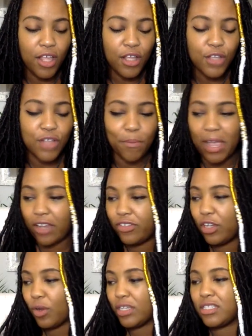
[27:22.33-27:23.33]
So I'm actually
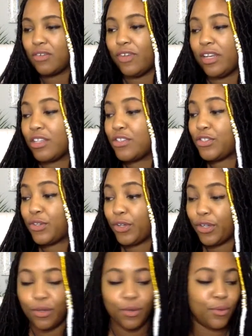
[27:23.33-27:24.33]
going to read it to
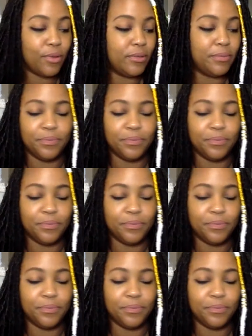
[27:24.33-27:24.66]
you.